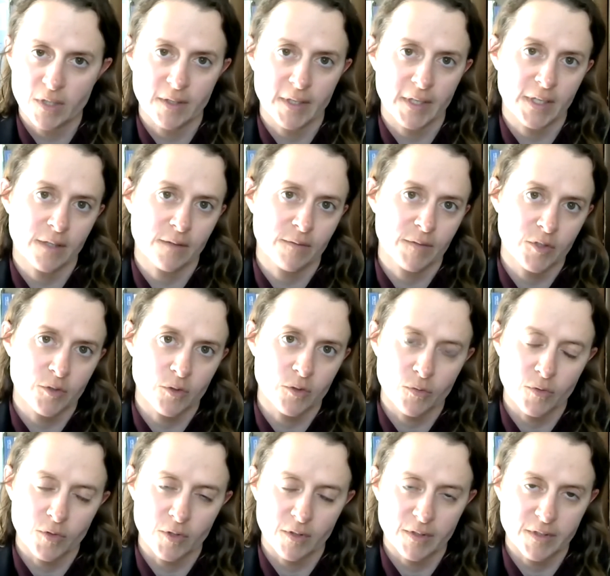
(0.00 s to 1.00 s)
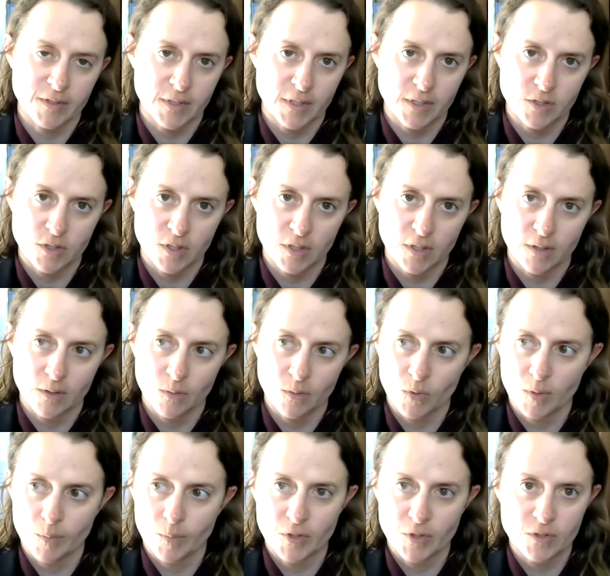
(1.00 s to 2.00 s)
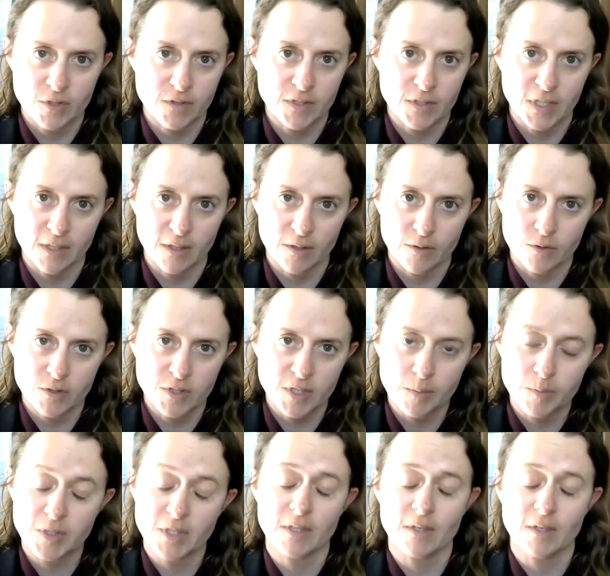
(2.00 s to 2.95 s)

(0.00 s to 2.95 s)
like in vitro fertilization or emergency contraception,